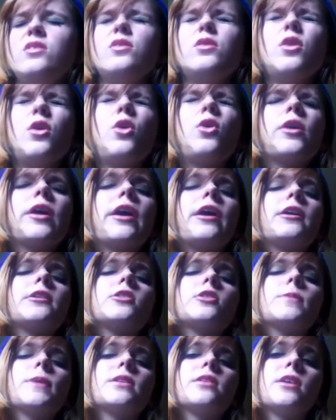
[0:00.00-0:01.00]
oh yeah,
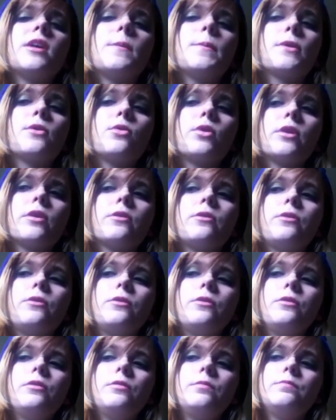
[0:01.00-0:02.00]
also about the
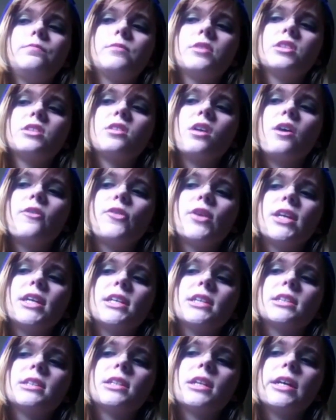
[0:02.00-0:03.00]
hypocritical stuff
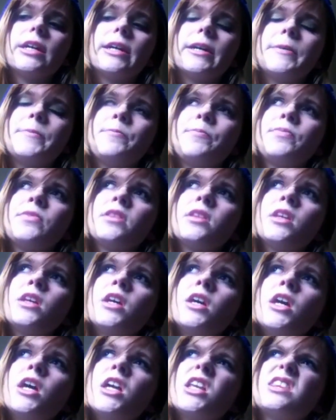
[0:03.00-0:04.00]
is that
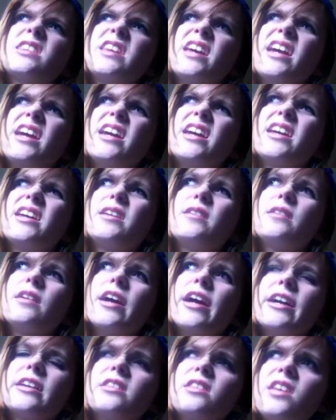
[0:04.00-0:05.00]
they
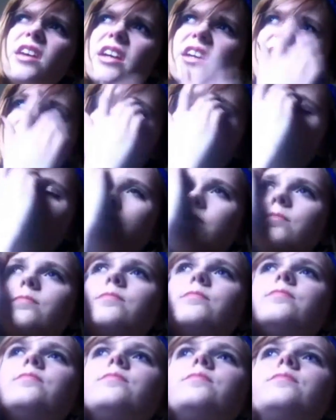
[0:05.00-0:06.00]
act like,
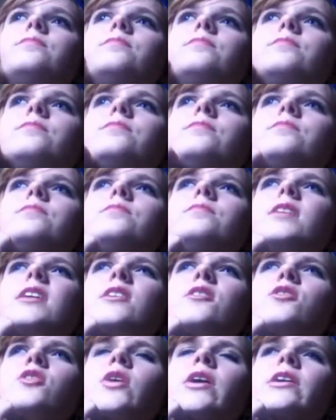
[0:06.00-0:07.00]
I
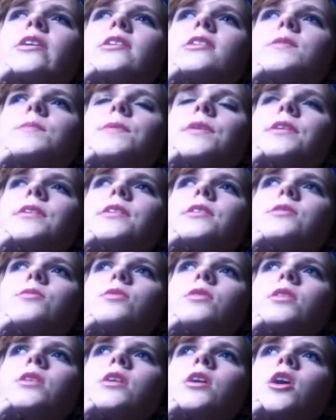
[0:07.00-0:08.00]
don't know how to explain this
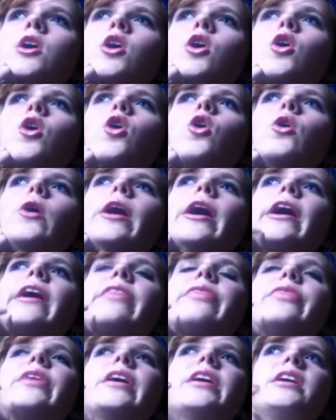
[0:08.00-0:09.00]
really. Oh
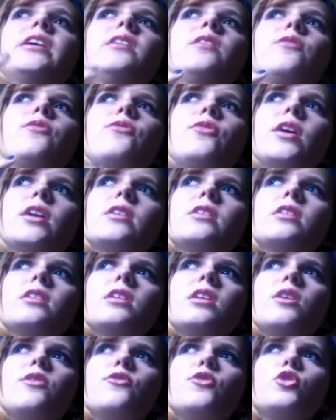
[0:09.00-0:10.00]
yeah, they get
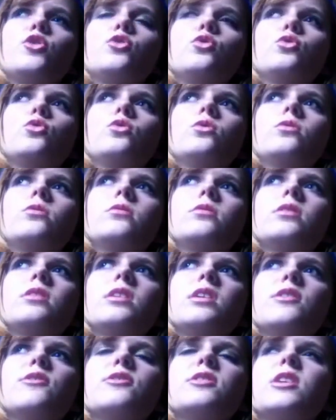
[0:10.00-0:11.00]
offended
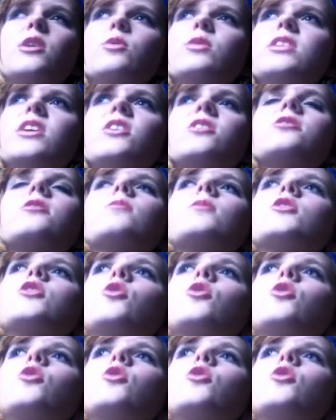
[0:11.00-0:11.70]
if someone tells them to go